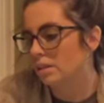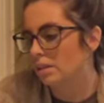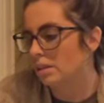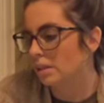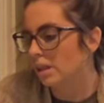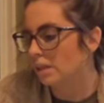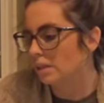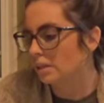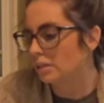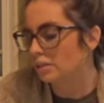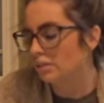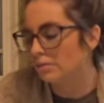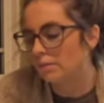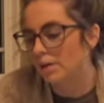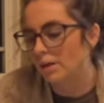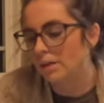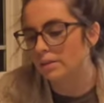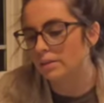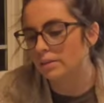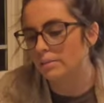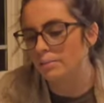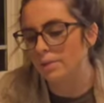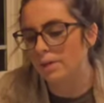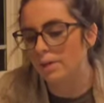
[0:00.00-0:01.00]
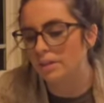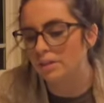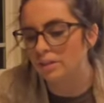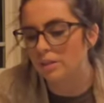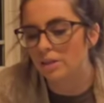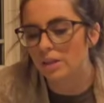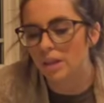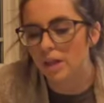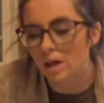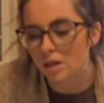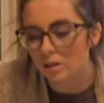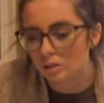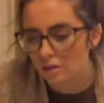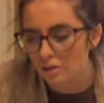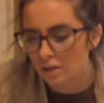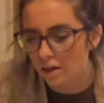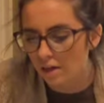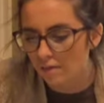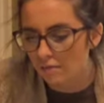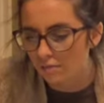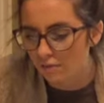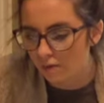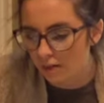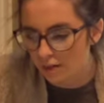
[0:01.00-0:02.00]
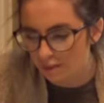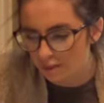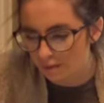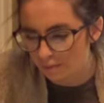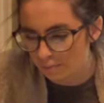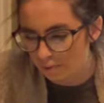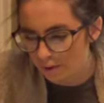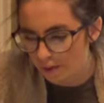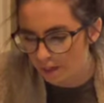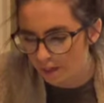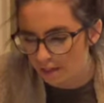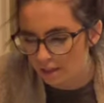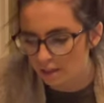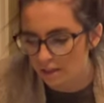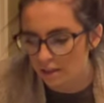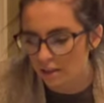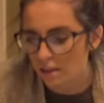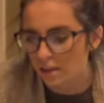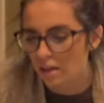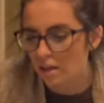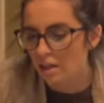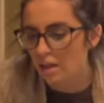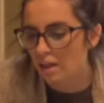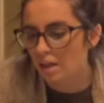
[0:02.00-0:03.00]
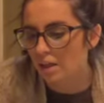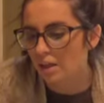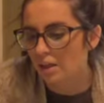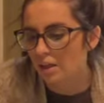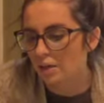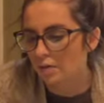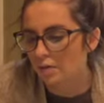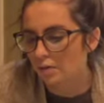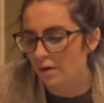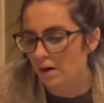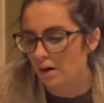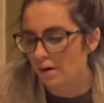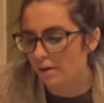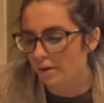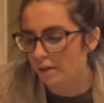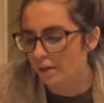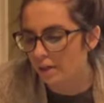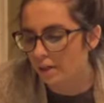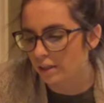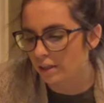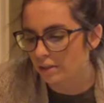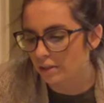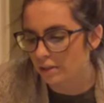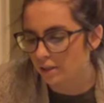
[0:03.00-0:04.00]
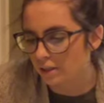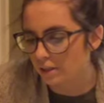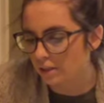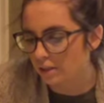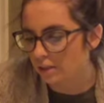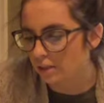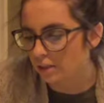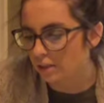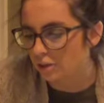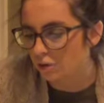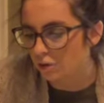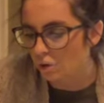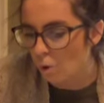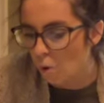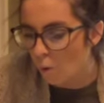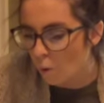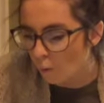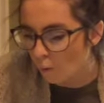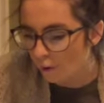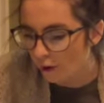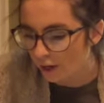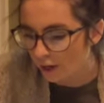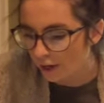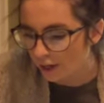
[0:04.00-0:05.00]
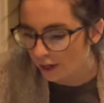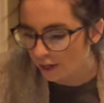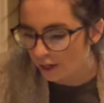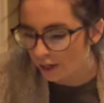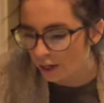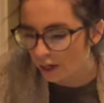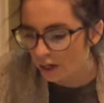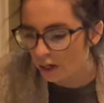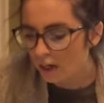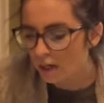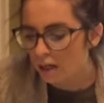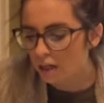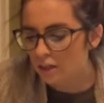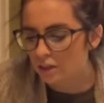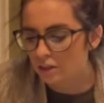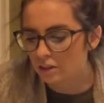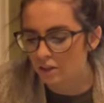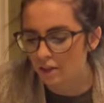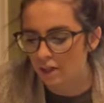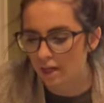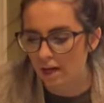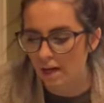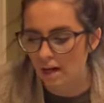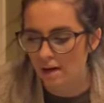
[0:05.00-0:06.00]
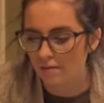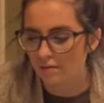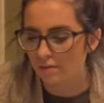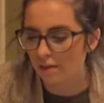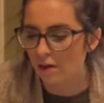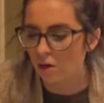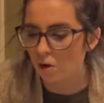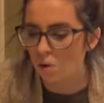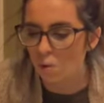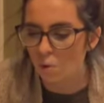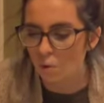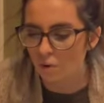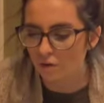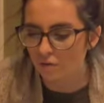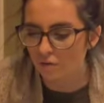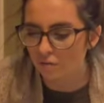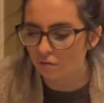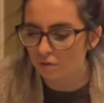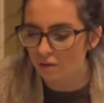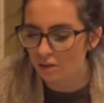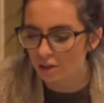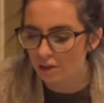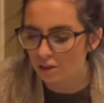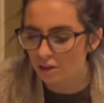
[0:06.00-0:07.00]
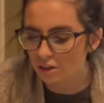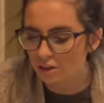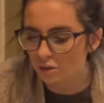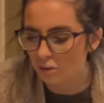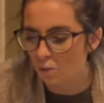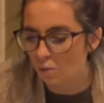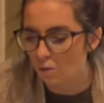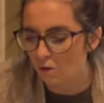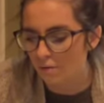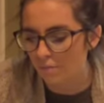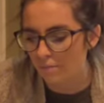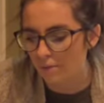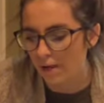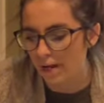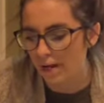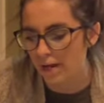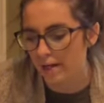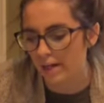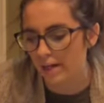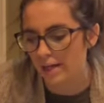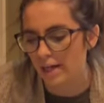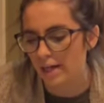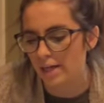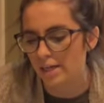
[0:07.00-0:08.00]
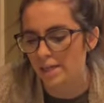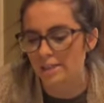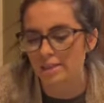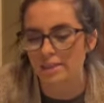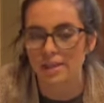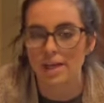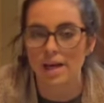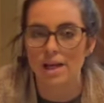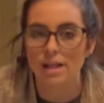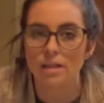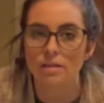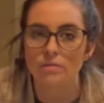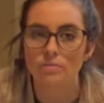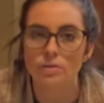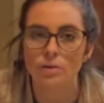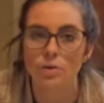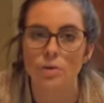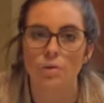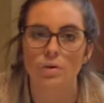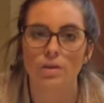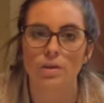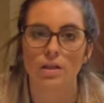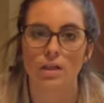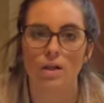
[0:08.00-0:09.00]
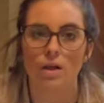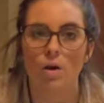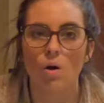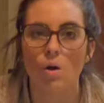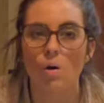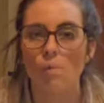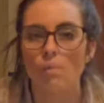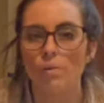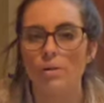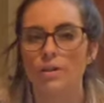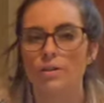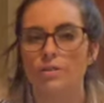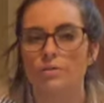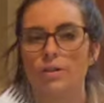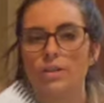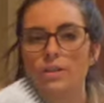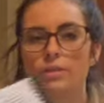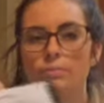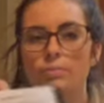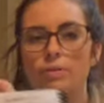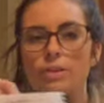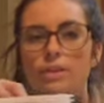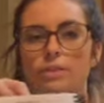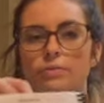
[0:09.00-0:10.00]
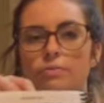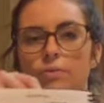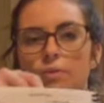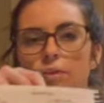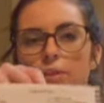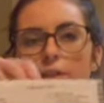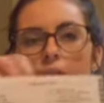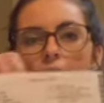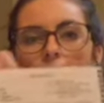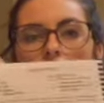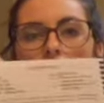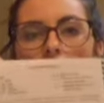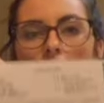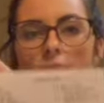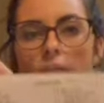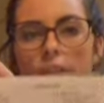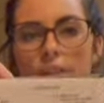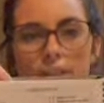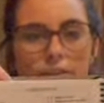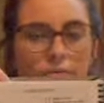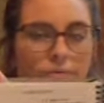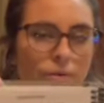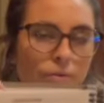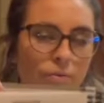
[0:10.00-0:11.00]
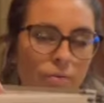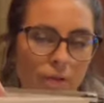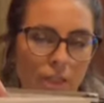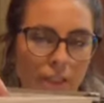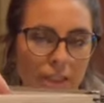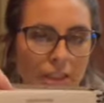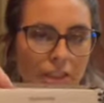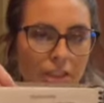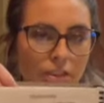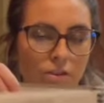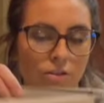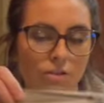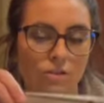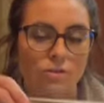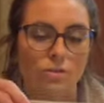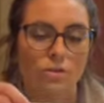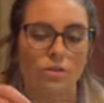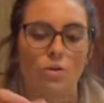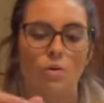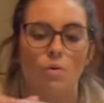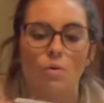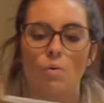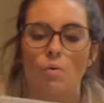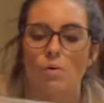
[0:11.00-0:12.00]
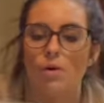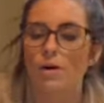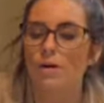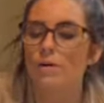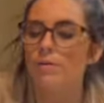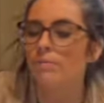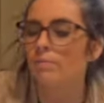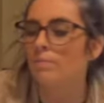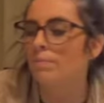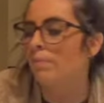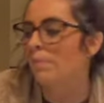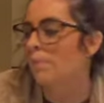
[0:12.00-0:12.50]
That's a recipe. So they also have recipes throughout here. So like this is corn. So they have like corn fritters, corn pancakes, scalloped corn, like a whole bunch of recipes for different ways to use corn.